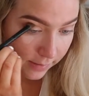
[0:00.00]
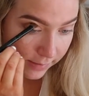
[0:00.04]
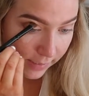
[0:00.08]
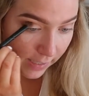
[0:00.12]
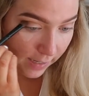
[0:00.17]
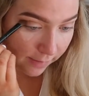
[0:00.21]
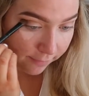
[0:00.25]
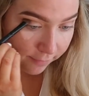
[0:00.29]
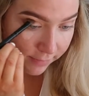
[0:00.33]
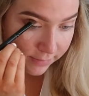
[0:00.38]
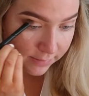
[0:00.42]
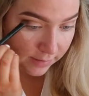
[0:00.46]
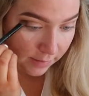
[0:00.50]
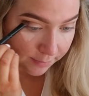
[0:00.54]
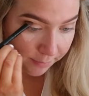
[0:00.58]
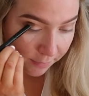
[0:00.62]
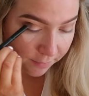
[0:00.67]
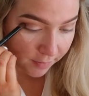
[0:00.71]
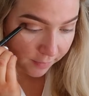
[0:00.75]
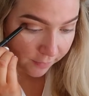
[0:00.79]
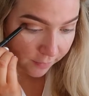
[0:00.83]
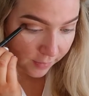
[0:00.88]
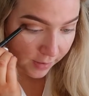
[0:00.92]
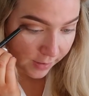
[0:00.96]
Like, every time
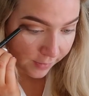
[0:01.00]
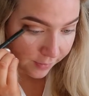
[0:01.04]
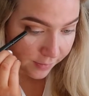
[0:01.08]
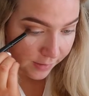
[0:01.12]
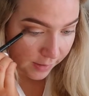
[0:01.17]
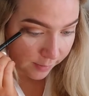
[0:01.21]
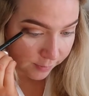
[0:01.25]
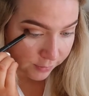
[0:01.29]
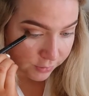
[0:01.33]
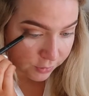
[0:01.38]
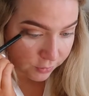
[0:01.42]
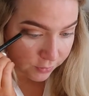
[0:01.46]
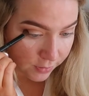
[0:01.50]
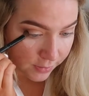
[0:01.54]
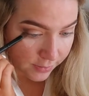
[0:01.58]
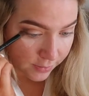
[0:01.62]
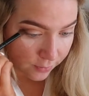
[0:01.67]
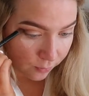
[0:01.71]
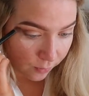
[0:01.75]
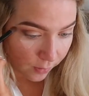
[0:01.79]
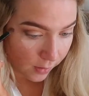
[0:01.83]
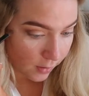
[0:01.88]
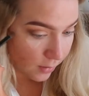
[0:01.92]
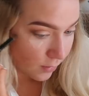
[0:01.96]
I've ever had the opportunity
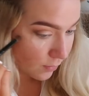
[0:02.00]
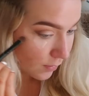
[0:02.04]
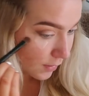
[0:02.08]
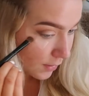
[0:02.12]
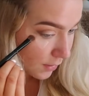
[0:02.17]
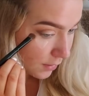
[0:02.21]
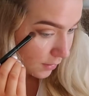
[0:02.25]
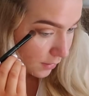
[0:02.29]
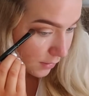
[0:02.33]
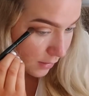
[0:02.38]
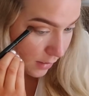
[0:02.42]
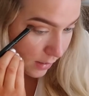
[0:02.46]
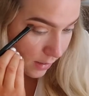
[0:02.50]
to work with